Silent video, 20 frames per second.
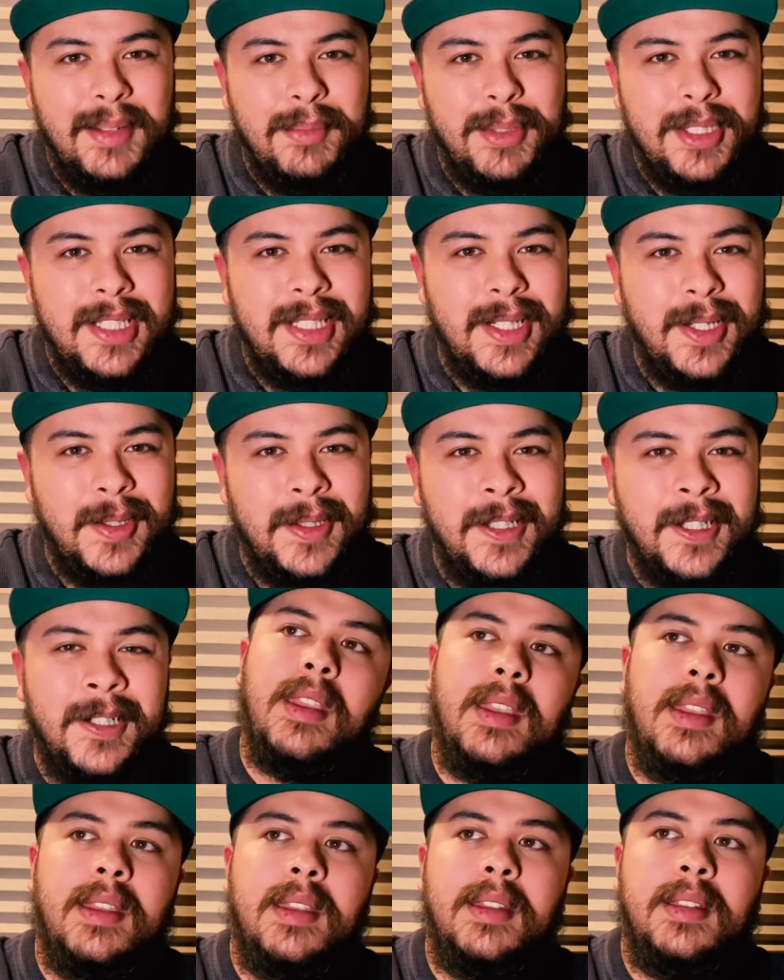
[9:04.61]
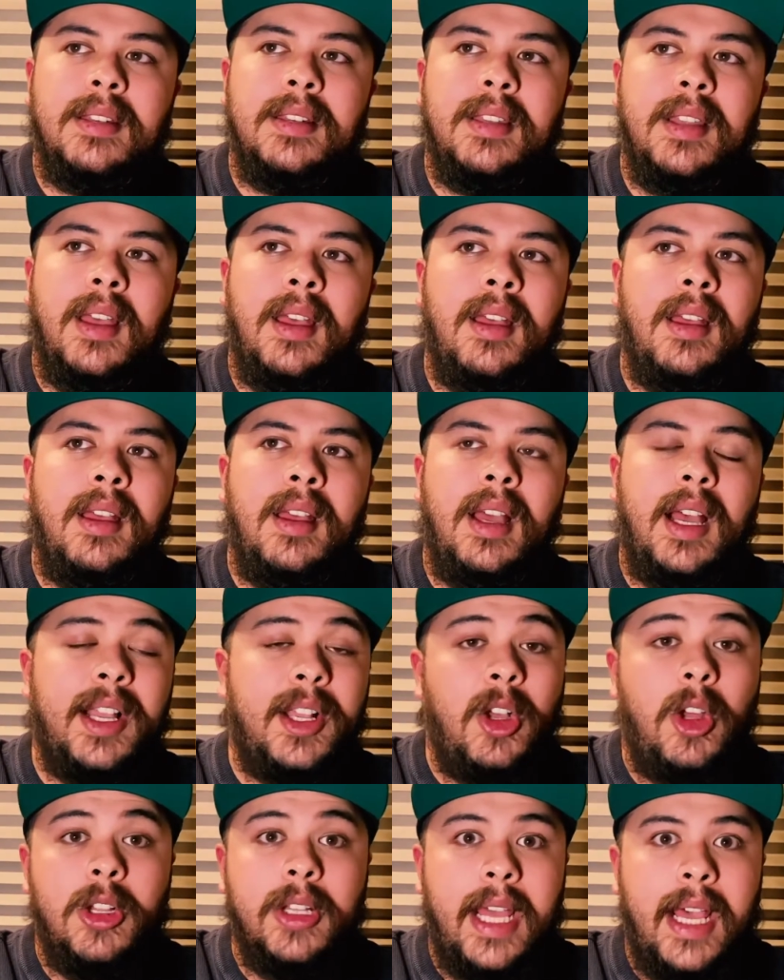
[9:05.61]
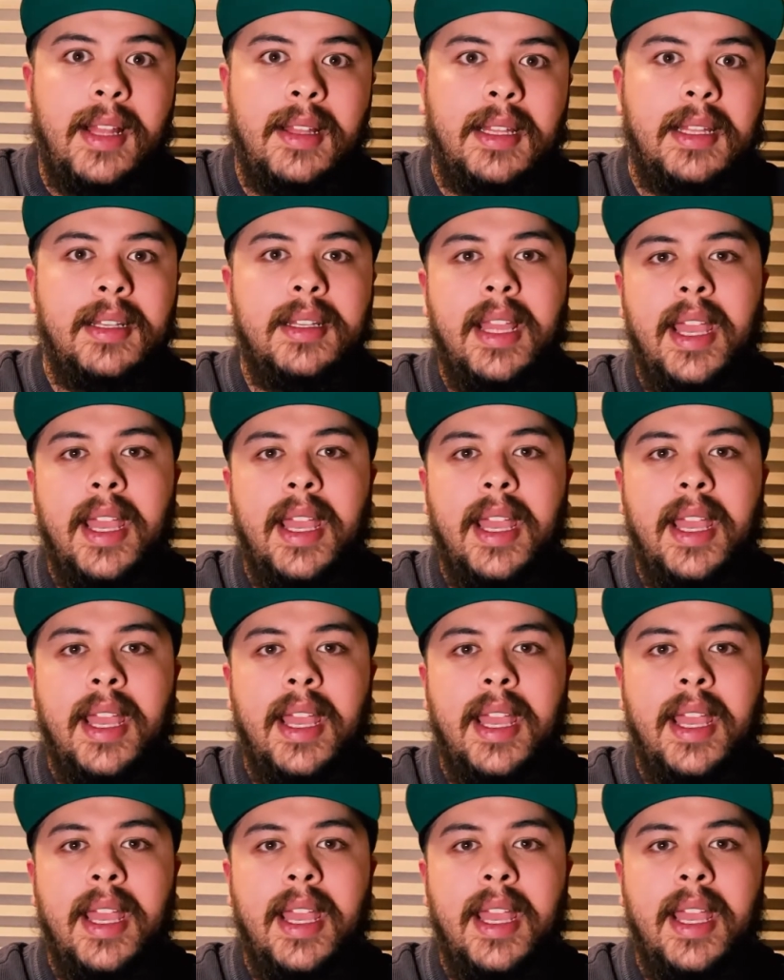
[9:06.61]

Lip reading: material. And I called Alan.